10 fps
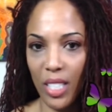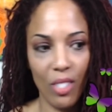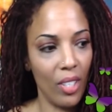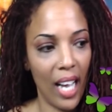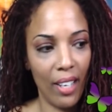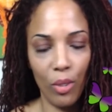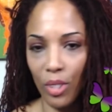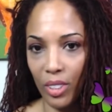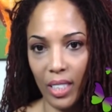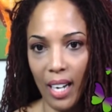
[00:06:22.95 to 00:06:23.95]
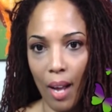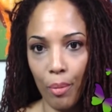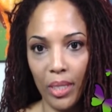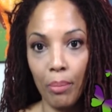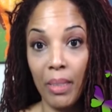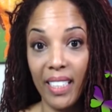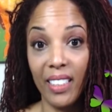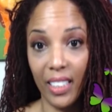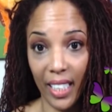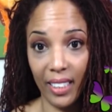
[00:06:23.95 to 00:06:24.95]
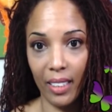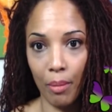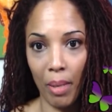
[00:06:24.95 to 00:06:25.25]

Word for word: These are not oils that I would be ingesting